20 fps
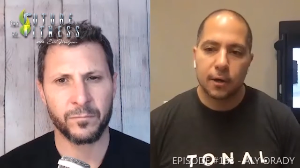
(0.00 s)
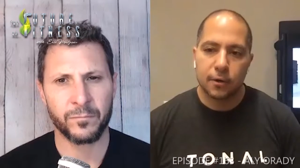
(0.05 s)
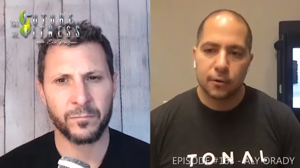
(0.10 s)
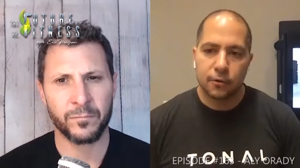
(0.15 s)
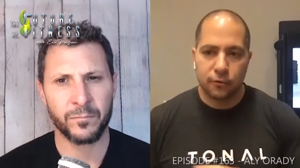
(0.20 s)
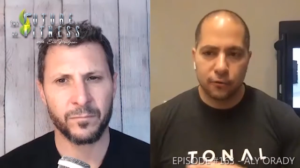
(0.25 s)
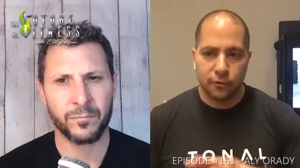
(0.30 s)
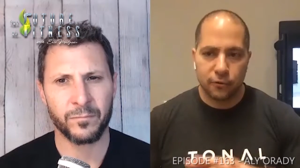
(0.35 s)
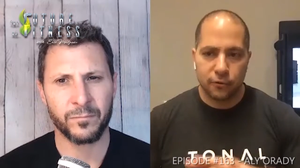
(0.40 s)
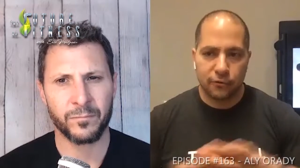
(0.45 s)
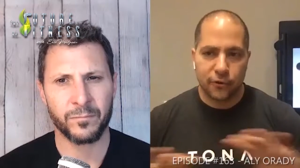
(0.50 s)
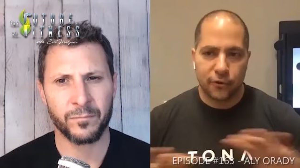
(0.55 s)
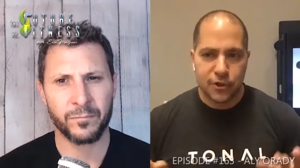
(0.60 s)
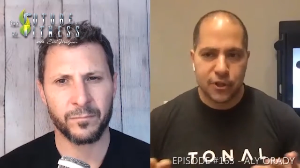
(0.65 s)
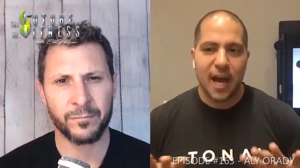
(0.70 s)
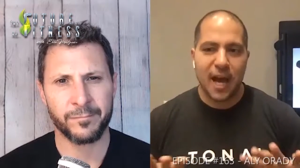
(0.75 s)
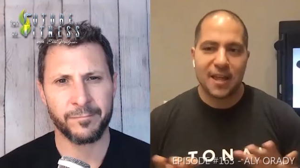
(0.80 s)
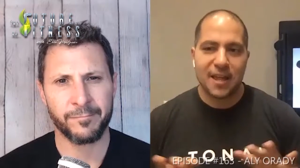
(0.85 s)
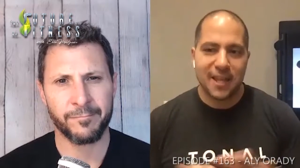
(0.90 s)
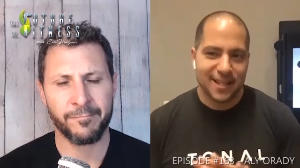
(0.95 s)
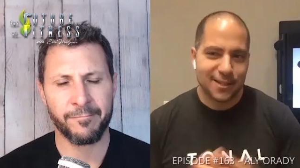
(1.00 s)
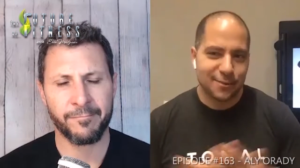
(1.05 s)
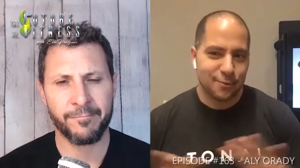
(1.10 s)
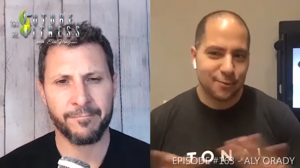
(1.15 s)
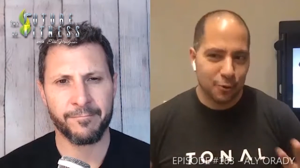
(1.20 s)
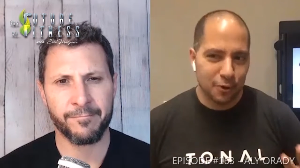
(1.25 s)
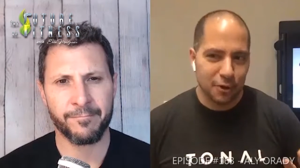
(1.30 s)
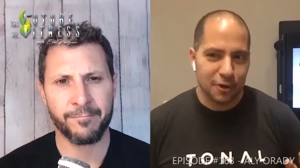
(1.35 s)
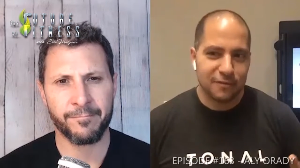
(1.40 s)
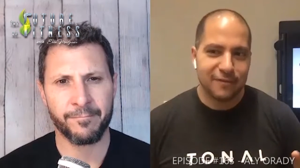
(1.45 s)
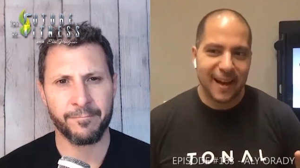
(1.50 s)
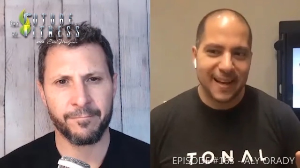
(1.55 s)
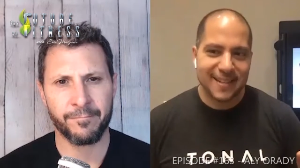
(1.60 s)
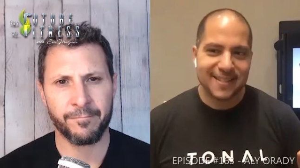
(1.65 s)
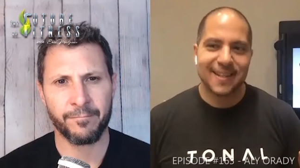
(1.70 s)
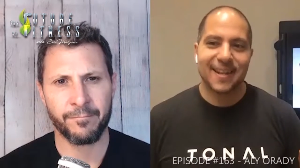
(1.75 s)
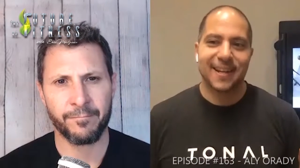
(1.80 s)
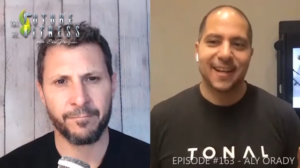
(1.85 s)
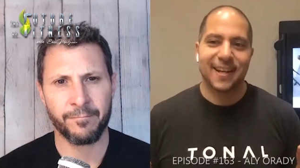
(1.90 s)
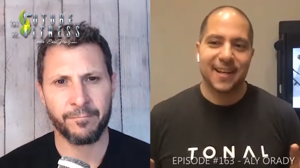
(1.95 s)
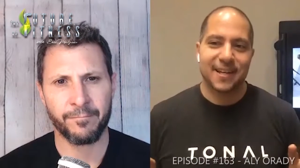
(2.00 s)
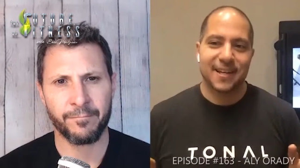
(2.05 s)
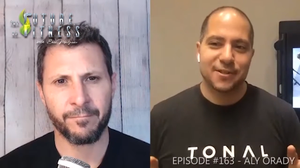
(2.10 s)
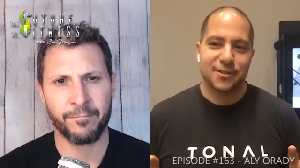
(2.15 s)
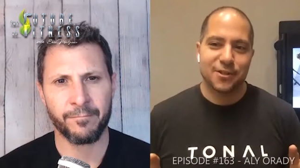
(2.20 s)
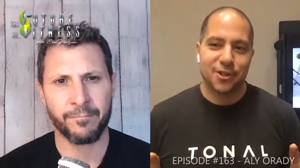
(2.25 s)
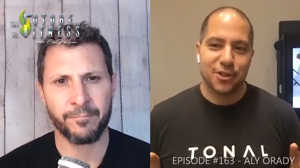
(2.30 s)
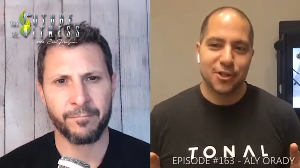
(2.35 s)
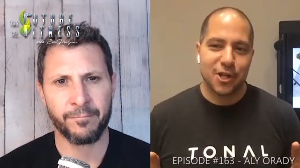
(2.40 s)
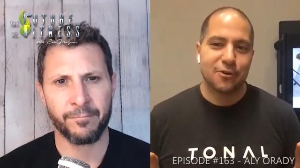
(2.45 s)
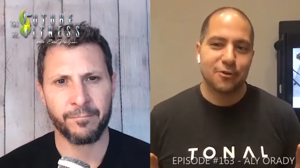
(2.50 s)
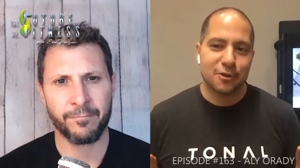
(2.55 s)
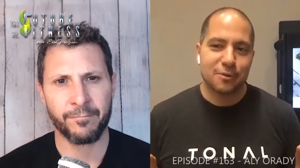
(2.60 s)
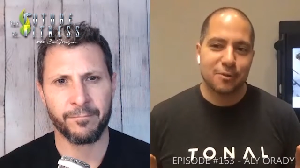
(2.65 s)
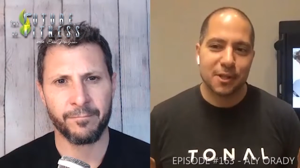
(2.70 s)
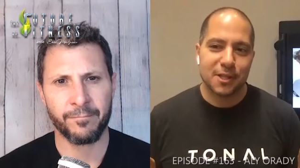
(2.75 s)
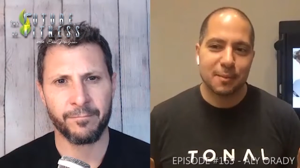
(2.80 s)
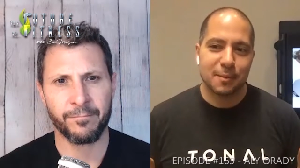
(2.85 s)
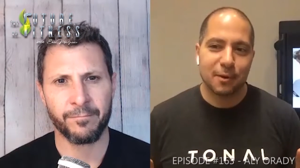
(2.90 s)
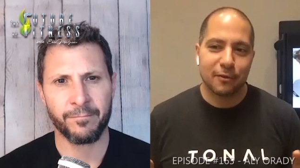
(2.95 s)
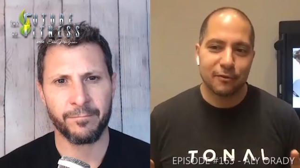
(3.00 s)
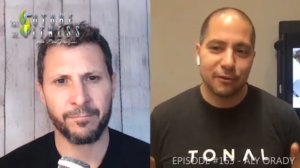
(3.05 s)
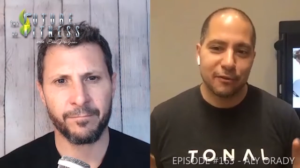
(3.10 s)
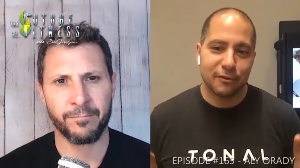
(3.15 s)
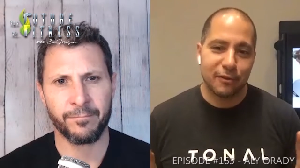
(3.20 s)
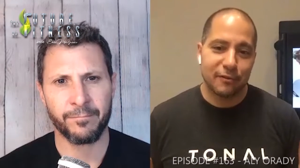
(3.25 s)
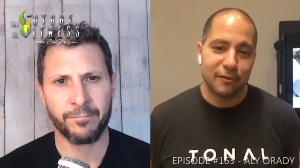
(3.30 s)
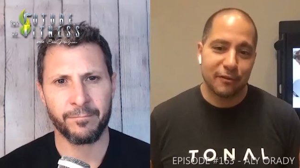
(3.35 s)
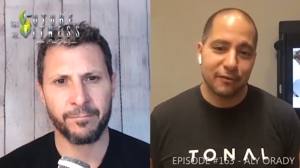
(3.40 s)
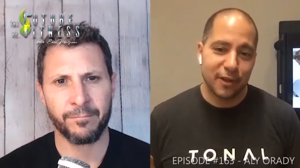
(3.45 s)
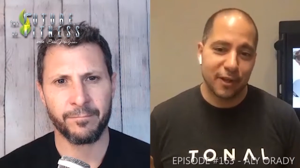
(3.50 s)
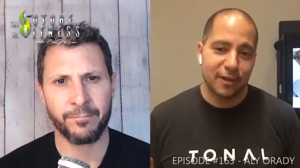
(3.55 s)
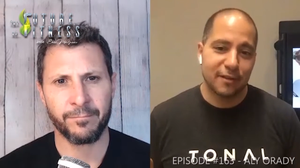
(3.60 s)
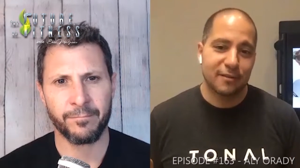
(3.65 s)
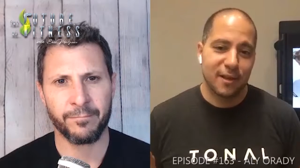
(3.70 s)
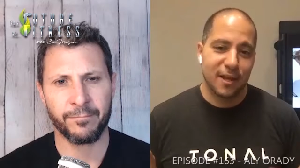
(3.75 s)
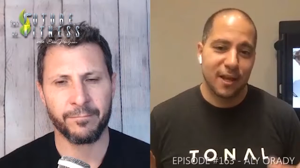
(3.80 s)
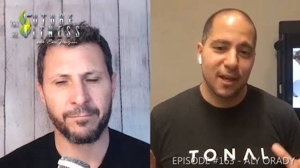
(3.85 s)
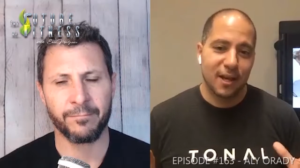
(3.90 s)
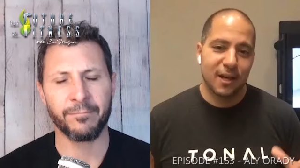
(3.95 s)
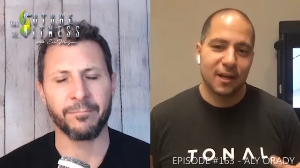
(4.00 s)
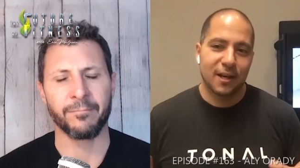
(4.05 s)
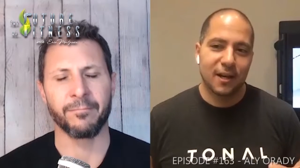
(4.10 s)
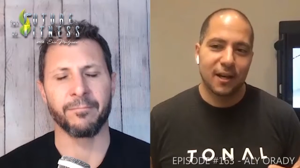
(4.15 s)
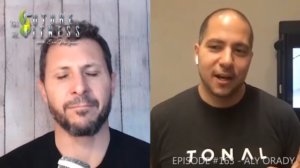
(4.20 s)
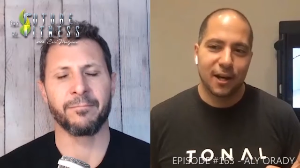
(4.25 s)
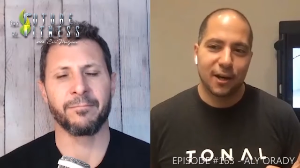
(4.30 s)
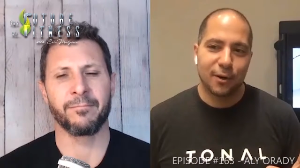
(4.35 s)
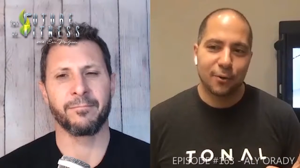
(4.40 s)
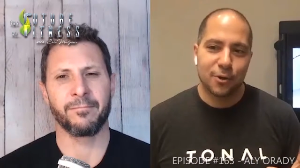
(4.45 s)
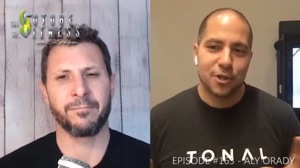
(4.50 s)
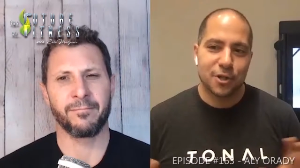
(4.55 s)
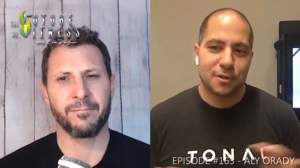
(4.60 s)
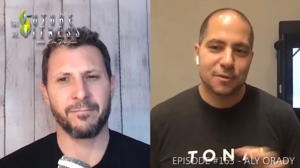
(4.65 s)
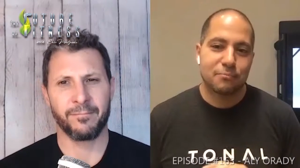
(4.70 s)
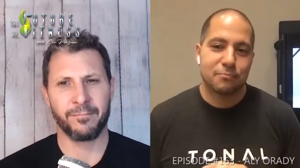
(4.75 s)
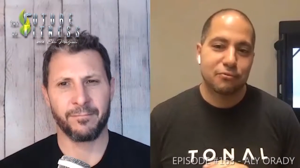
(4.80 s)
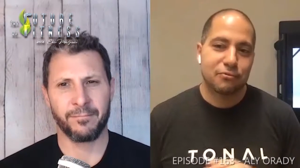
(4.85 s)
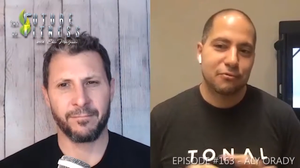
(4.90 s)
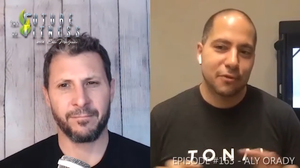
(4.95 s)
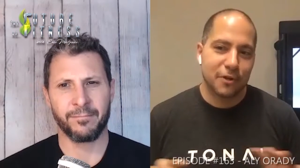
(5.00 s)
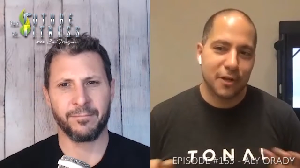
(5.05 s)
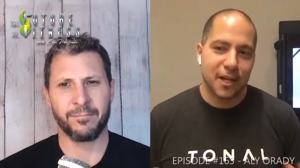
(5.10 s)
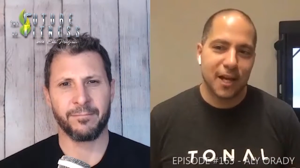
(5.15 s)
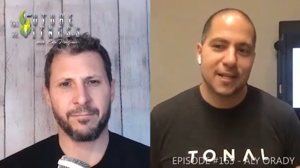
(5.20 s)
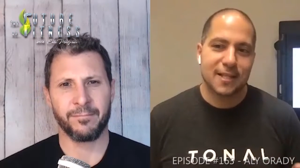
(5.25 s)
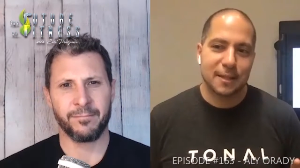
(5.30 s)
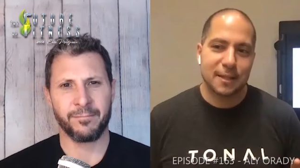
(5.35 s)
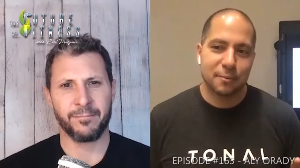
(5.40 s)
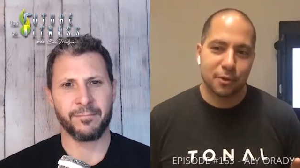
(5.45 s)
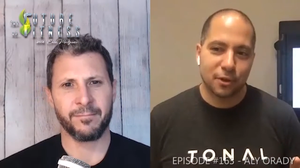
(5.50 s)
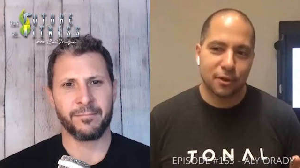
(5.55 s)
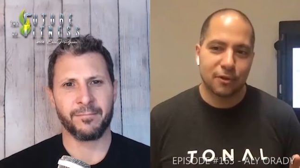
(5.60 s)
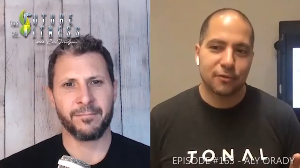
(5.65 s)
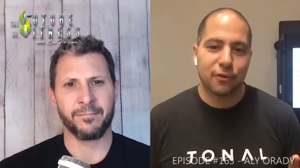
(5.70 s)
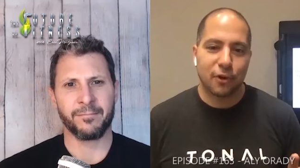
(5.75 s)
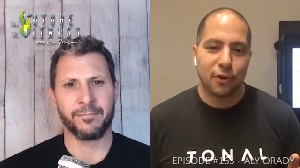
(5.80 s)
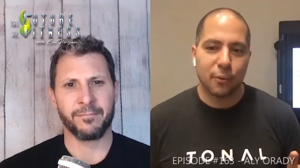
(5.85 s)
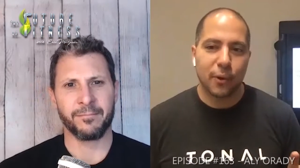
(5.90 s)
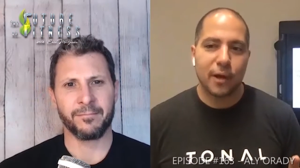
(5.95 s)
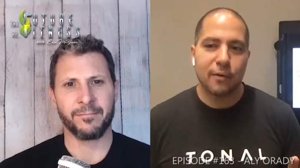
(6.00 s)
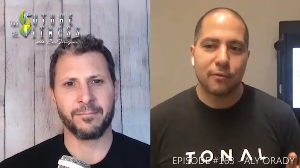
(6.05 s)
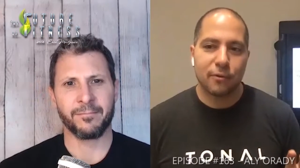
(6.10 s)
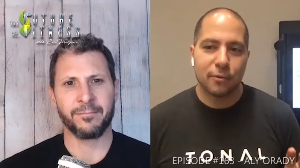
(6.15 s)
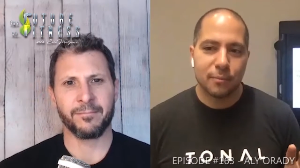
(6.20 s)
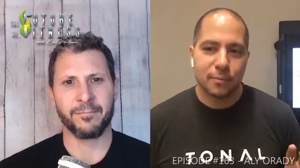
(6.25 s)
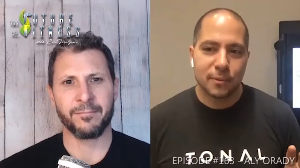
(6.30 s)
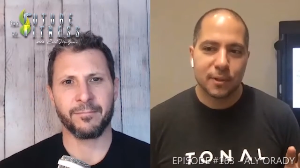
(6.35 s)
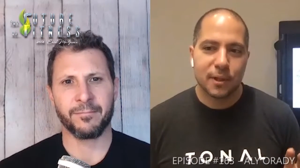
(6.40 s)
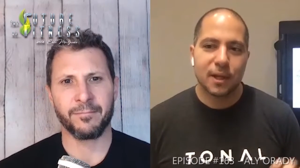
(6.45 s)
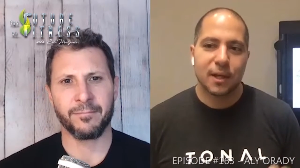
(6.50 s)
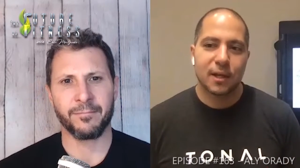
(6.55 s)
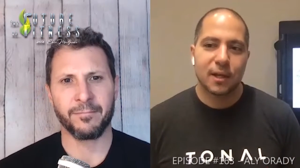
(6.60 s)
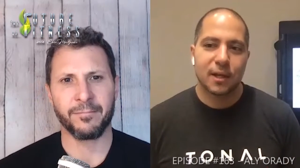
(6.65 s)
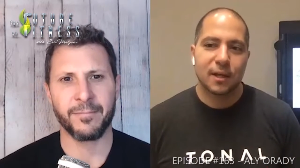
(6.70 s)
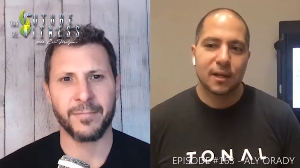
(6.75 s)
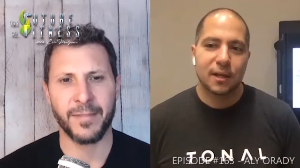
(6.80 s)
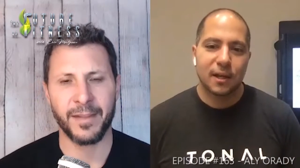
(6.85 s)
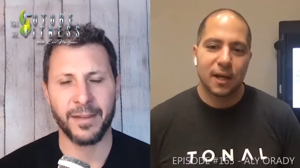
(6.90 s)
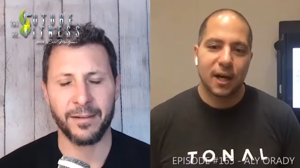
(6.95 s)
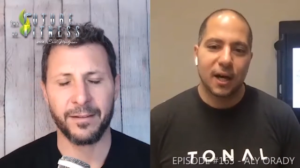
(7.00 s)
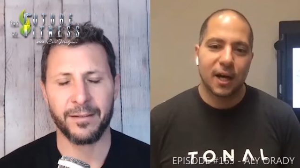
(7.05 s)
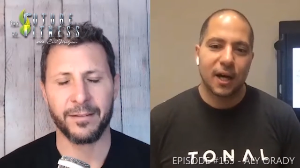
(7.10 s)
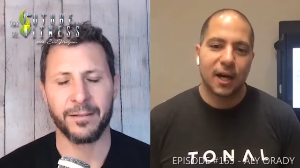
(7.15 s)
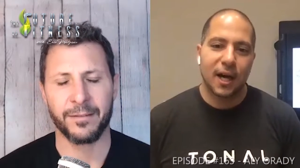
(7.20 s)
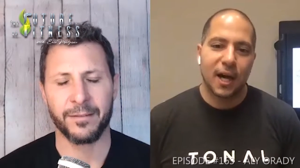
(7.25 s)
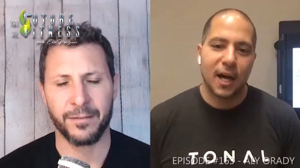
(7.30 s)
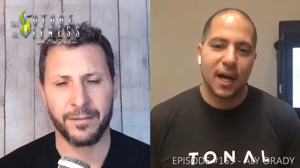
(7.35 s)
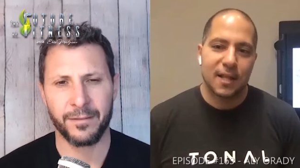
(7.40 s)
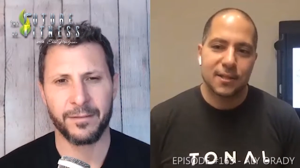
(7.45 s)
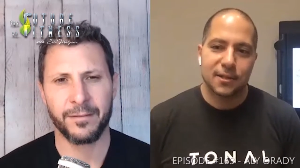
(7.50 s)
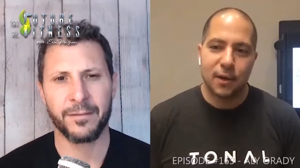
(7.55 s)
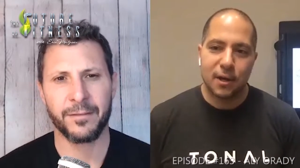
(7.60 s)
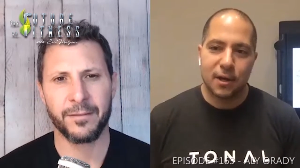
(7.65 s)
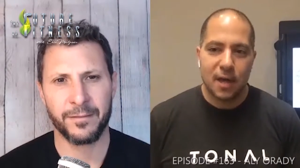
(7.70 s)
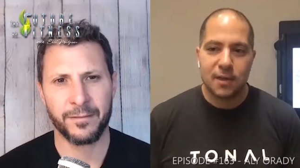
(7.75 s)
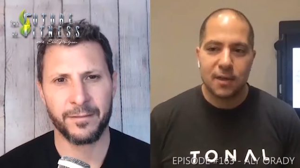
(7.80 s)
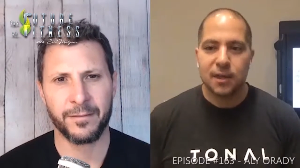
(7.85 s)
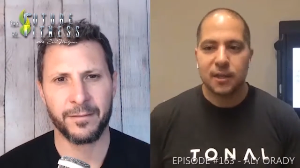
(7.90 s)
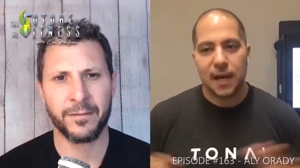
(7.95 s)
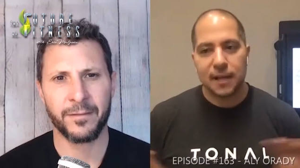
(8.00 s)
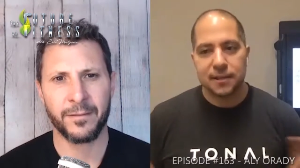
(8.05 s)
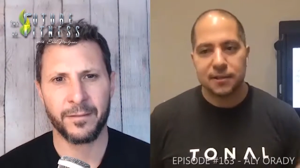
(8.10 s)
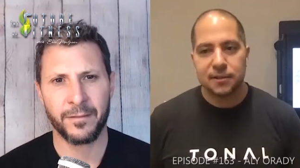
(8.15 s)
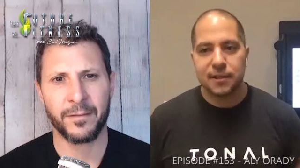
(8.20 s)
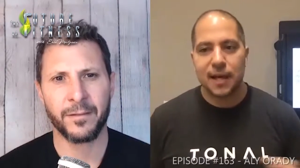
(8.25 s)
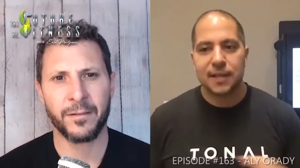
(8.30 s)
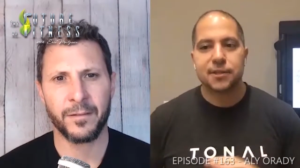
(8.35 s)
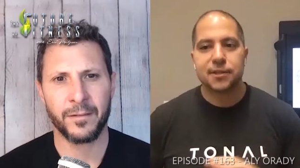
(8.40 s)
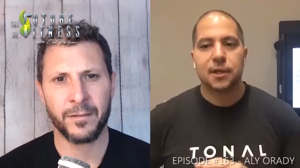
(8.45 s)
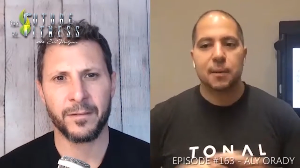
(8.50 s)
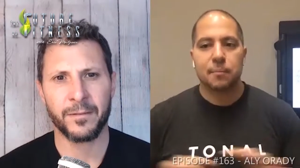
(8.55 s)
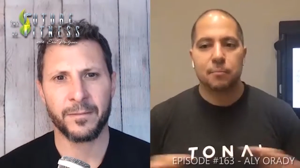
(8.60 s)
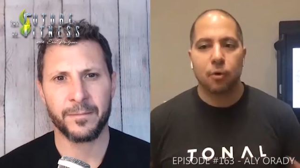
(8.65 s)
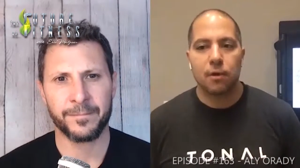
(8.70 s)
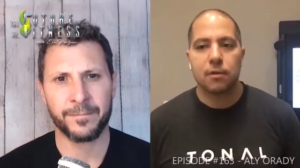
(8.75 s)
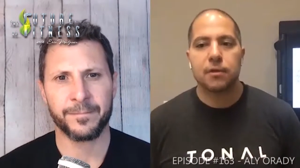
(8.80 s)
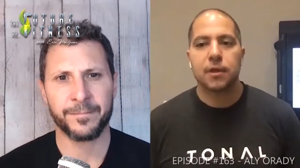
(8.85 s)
Speaker 1: Uh, the first thing I think that's really fascinating is the gender split's about fifty-fifty. uh, which is pretty atypical for a weight room. Yeah. Uh, and so I, I think that's that's an